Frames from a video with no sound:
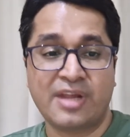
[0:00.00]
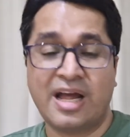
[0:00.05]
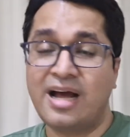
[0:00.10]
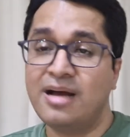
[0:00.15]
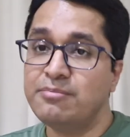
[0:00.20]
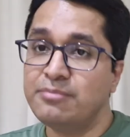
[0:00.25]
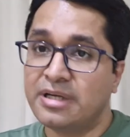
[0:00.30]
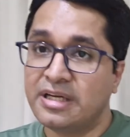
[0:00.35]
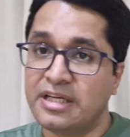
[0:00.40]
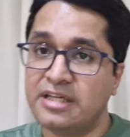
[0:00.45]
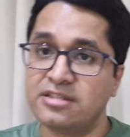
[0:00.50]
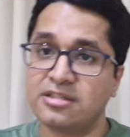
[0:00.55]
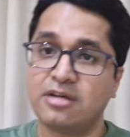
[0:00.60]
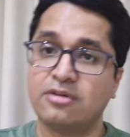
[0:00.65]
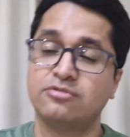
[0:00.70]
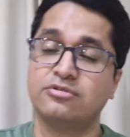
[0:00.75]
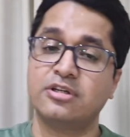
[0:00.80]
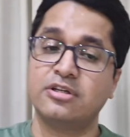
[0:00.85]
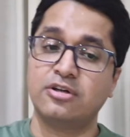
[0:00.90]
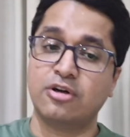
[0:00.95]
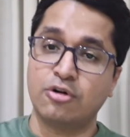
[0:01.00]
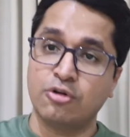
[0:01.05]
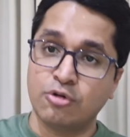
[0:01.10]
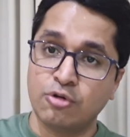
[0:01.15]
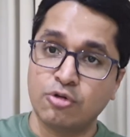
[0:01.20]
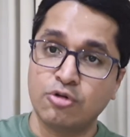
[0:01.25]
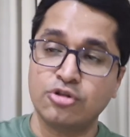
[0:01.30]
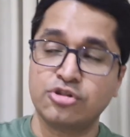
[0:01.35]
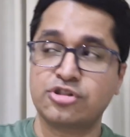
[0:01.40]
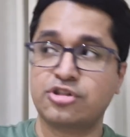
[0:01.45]
I'm Manish Ahuja, your
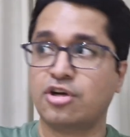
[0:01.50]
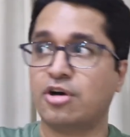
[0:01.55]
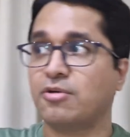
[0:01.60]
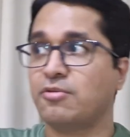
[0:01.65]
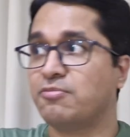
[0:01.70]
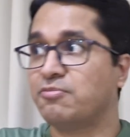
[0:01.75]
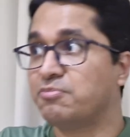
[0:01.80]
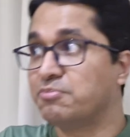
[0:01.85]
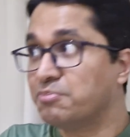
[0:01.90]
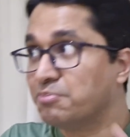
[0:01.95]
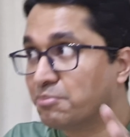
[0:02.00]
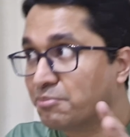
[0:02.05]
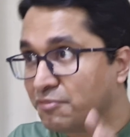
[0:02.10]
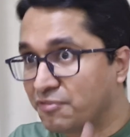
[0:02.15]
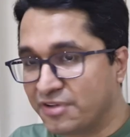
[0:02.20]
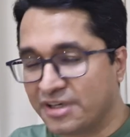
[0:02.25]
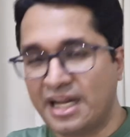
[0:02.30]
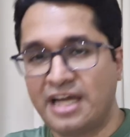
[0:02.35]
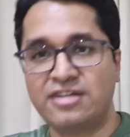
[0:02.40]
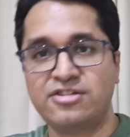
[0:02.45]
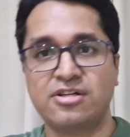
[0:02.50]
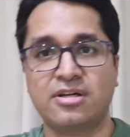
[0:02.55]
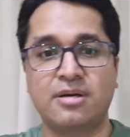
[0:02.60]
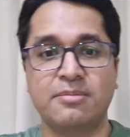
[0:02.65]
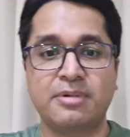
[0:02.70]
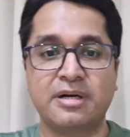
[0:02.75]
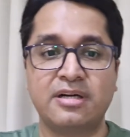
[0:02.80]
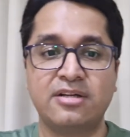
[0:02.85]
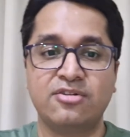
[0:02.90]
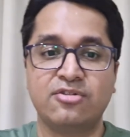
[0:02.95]
host, your financial
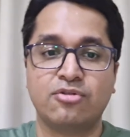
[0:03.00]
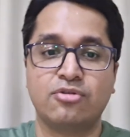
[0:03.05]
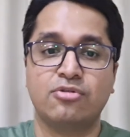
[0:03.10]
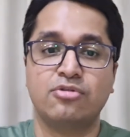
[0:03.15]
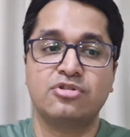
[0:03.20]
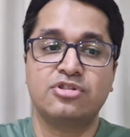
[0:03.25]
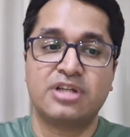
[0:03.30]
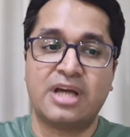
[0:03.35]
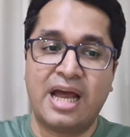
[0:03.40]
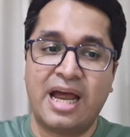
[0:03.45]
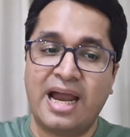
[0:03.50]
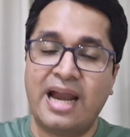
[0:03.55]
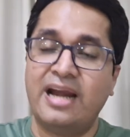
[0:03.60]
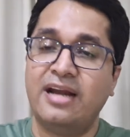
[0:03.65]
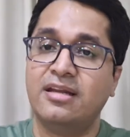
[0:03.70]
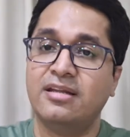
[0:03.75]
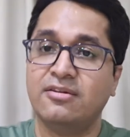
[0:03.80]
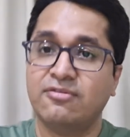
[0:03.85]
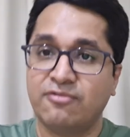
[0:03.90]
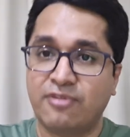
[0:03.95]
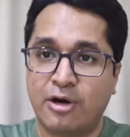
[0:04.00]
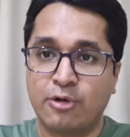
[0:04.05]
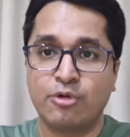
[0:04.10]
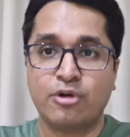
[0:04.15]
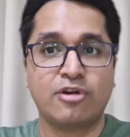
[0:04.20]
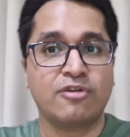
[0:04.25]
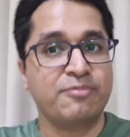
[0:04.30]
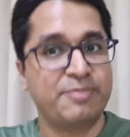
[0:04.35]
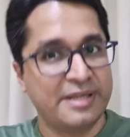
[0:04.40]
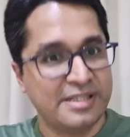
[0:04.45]
abundance coach, and the
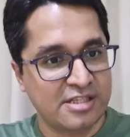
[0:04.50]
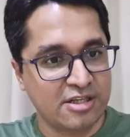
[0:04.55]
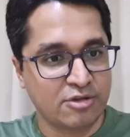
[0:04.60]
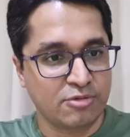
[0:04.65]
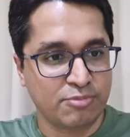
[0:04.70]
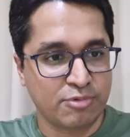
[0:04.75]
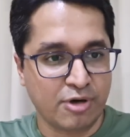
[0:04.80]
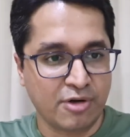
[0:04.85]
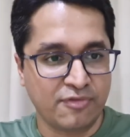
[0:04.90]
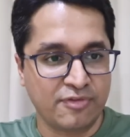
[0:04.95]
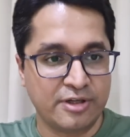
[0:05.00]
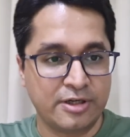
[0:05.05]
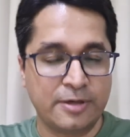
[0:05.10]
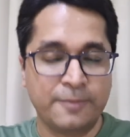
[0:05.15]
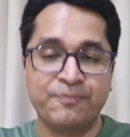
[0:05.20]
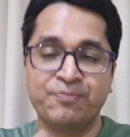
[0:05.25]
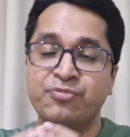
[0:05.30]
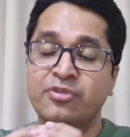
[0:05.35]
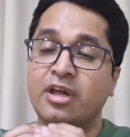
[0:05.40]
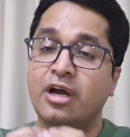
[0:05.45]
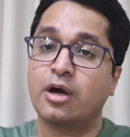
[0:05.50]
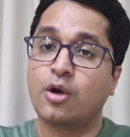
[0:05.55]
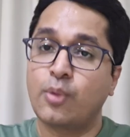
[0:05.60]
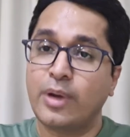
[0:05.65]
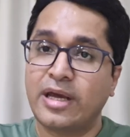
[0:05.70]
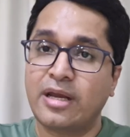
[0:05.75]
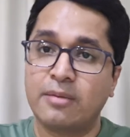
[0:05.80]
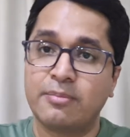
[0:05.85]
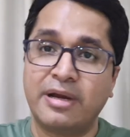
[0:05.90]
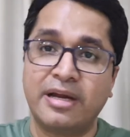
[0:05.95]
founder of Paycheck to Profit. A
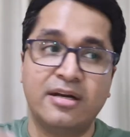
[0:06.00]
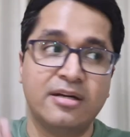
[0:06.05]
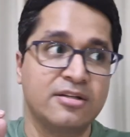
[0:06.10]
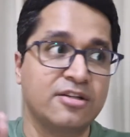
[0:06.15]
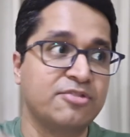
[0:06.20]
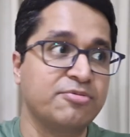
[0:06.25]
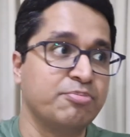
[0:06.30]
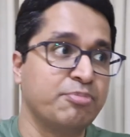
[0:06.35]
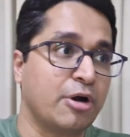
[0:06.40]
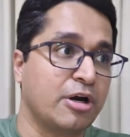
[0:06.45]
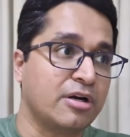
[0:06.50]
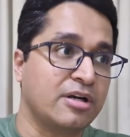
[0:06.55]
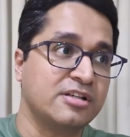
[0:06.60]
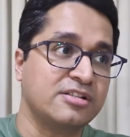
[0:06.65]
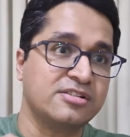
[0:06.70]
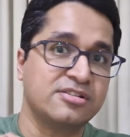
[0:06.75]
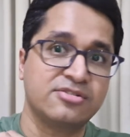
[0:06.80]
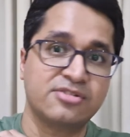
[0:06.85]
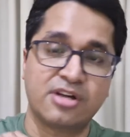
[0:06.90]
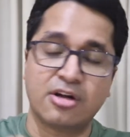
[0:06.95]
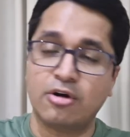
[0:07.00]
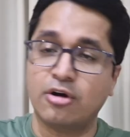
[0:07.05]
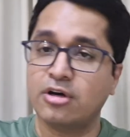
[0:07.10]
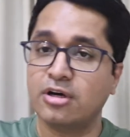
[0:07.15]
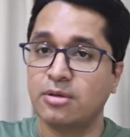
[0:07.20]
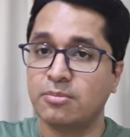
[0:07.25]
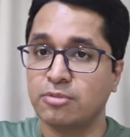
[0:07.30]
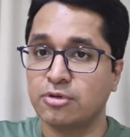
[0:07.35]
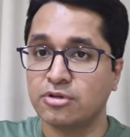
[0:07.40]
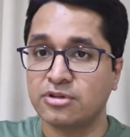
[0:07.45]
quick reminder this podcast is
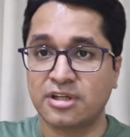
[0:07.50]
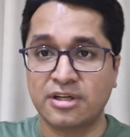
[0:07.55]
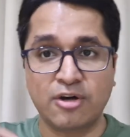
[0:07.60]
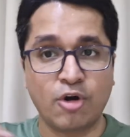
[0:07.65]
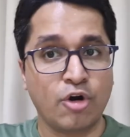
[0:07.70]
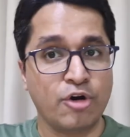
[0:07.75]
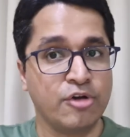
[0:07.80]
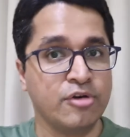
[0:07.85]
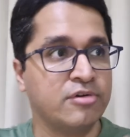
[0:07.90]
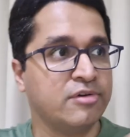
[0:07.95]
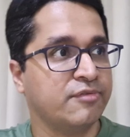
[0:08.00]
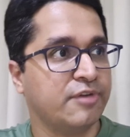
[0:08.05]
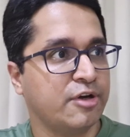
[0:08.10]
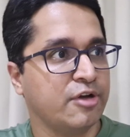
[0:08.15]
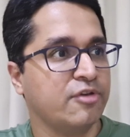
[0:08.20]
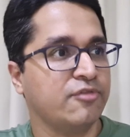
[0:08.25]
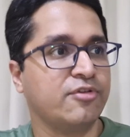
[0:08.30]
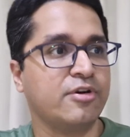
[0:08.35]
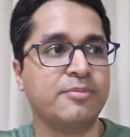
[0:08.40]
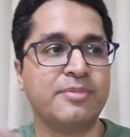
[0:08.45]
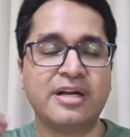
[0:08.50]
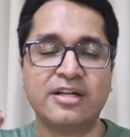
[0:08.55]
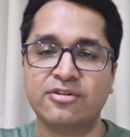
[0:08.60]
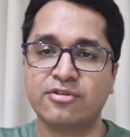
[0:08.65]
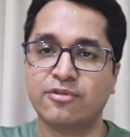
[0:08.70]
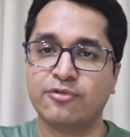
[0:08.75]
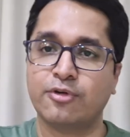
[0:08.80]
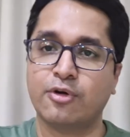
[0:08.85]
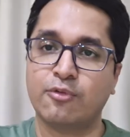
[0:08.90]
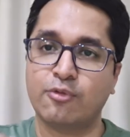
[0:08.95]
recorded both in audio and video format.
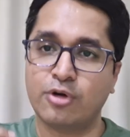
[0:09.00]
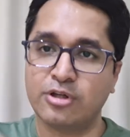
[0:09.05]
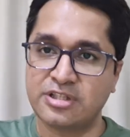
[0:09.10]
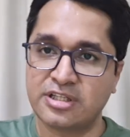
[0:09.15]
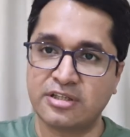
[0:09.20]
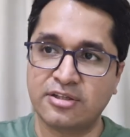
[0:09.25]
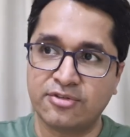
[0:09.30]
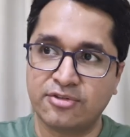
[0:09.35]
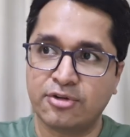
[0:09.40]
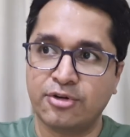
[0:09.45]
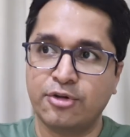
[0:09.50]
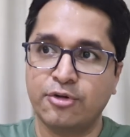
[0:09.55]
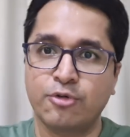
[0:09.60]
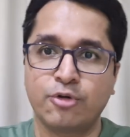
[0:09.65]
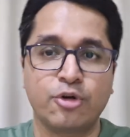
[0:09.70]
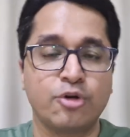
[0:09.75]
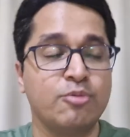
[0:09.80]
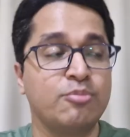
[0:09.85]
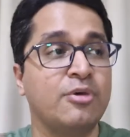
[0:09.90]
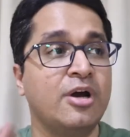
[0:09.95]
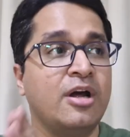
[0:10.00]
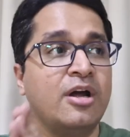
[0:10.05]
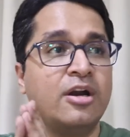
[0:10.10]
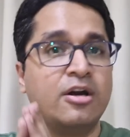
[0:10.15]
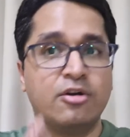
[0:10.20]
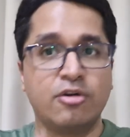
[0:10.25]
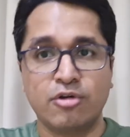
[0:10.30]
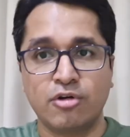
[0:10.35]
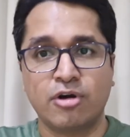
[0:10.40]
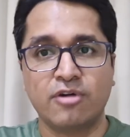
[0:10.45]
So if you're watching us on YouTube,
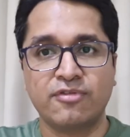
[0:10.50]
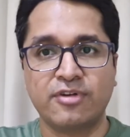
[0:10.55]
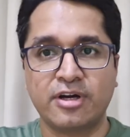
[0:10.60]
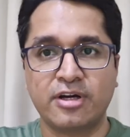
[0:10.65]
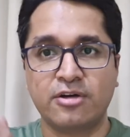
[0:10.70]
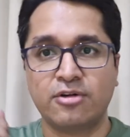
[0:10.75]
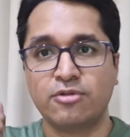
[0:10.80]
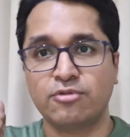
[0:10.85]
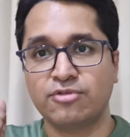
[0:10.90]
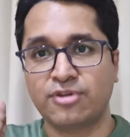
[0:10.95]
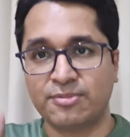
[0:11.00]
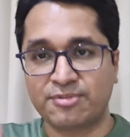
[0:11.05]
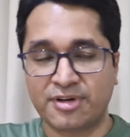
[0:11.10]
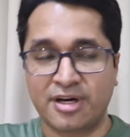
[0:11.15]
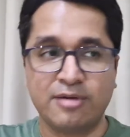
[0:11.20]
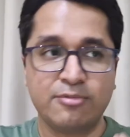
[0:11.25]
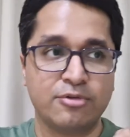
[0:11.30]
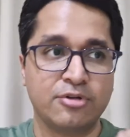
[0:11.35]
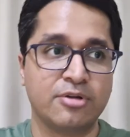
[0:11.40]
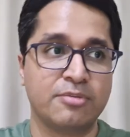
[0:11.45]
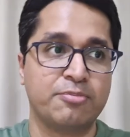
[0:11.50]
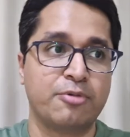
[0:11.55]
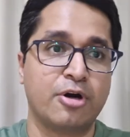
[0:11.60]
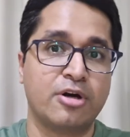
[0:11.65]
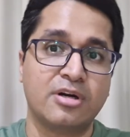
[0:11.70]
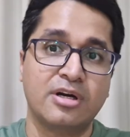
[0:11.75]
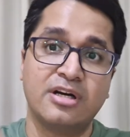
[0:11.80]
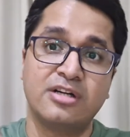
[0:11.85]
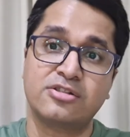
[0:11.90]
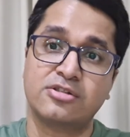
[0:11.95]
do not forget to subscribe to the
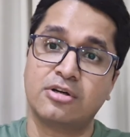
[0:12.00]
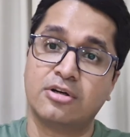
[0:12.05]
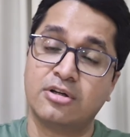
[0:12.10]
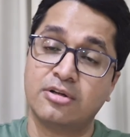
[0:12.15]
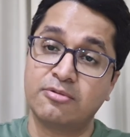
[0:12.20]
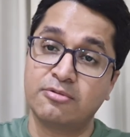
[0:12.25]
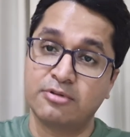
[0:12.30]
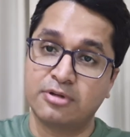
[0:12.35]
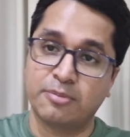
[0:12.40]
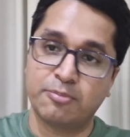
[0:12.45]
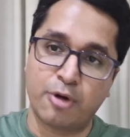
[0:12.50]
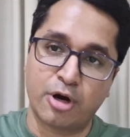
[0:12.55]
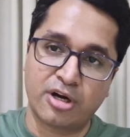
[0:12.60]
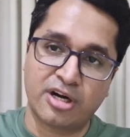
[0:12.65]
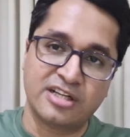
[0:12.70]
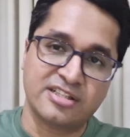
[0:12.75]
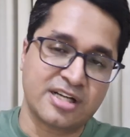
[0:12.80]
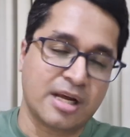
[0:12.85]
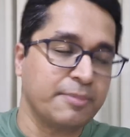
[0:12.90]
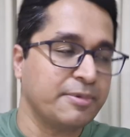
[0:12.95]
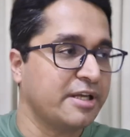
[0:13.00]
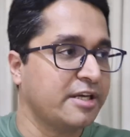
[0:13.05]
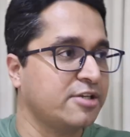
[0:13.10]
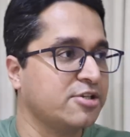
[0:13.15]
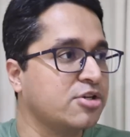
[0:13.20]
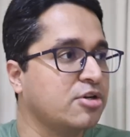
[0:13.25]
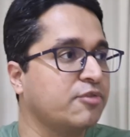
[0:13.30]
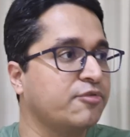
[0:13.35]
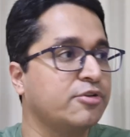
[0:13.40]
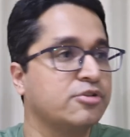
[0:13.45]
podcast on the podcast
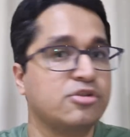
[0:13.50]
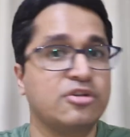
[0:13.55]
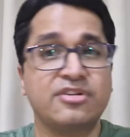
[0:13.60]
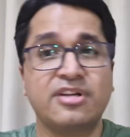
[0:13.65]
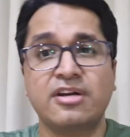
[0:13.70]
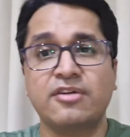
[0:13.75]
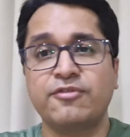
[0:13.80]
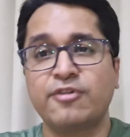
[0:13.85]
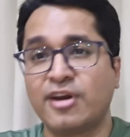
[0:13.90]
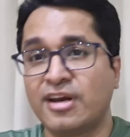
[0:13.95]
application of your choice. And if